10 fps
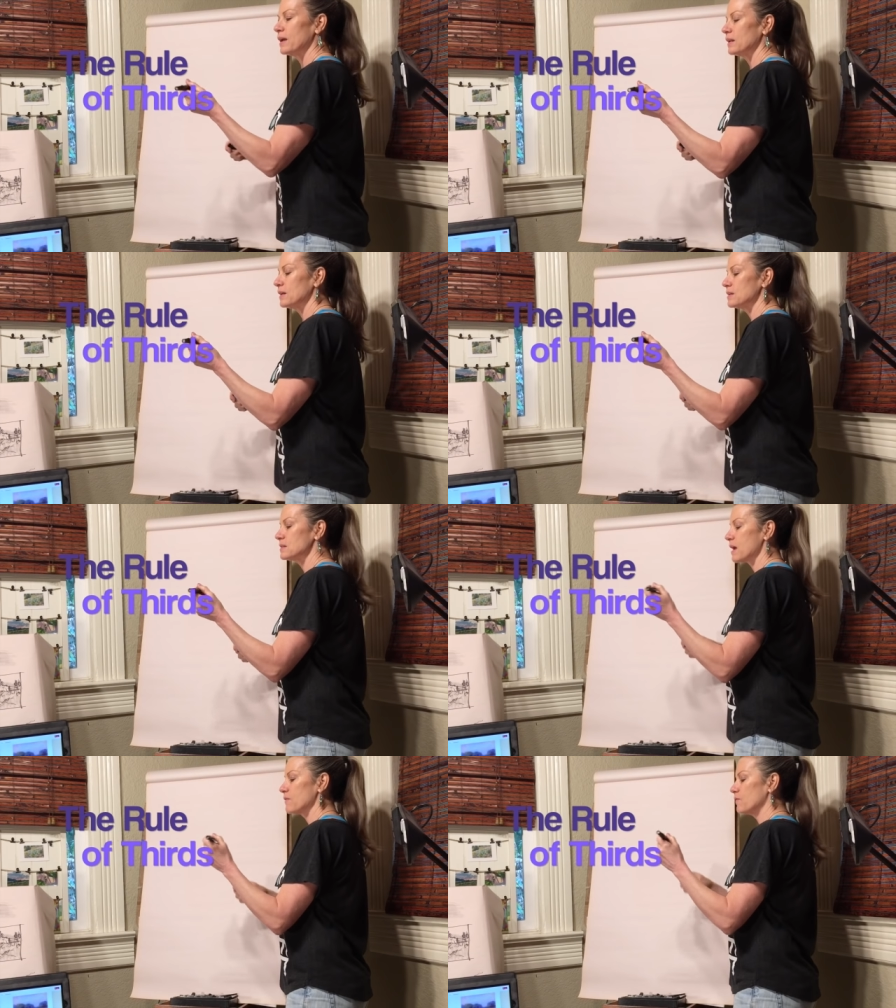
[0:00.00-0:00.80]
It
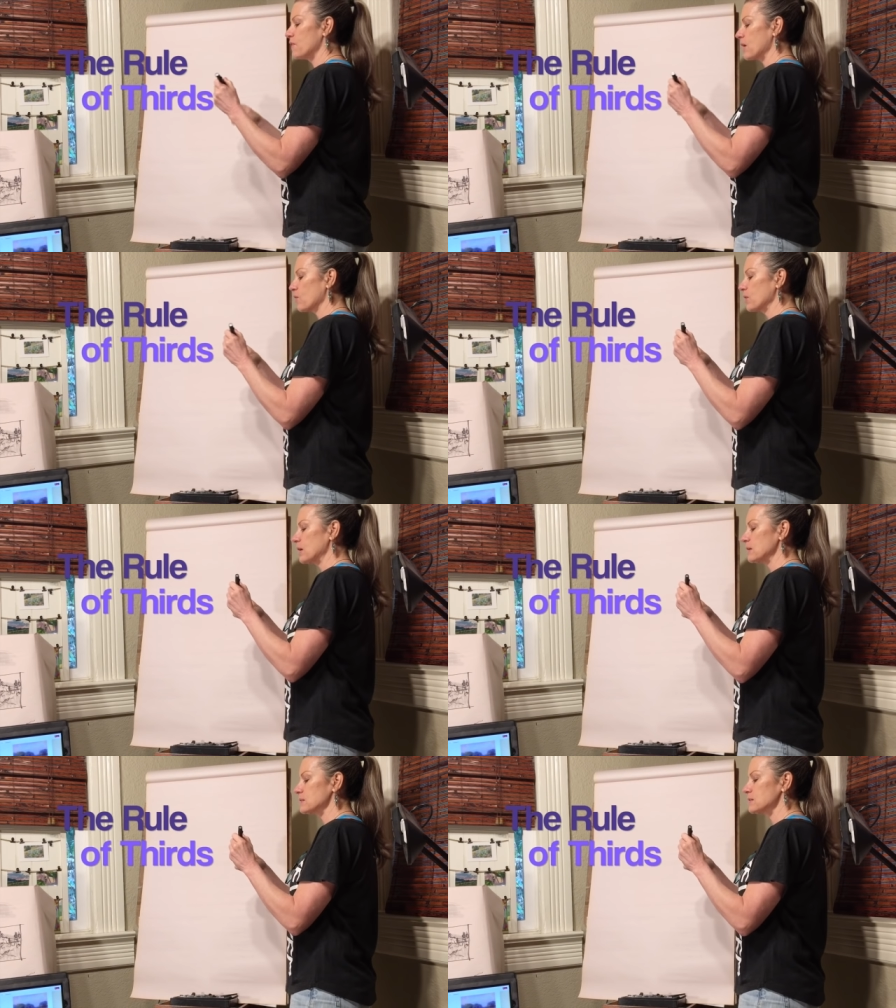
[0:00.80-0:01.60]
is a
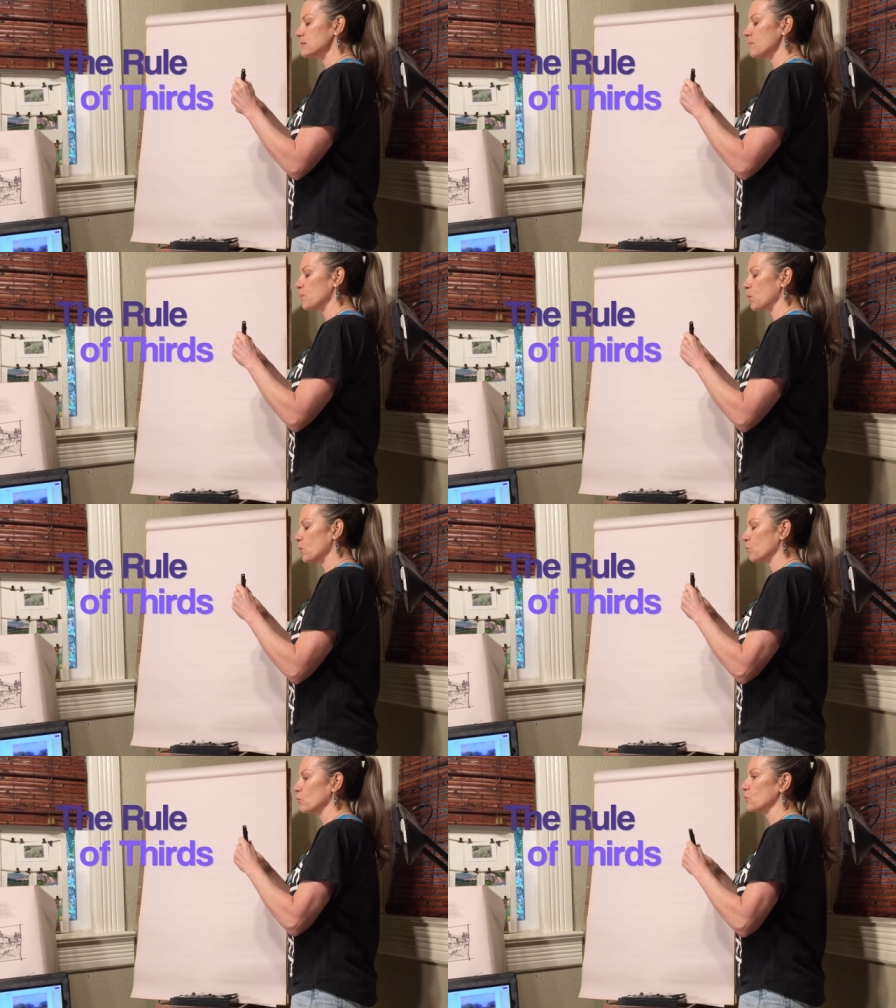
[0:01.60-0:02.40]
very
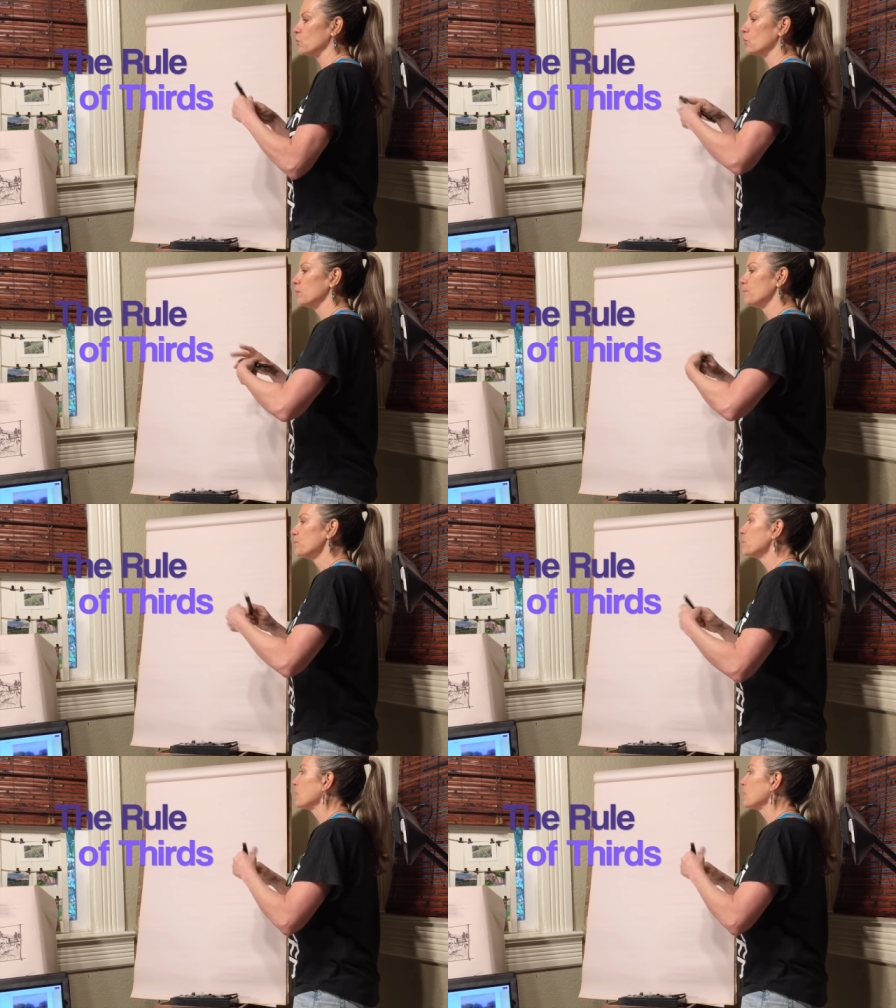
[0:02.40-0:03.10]
simple rule,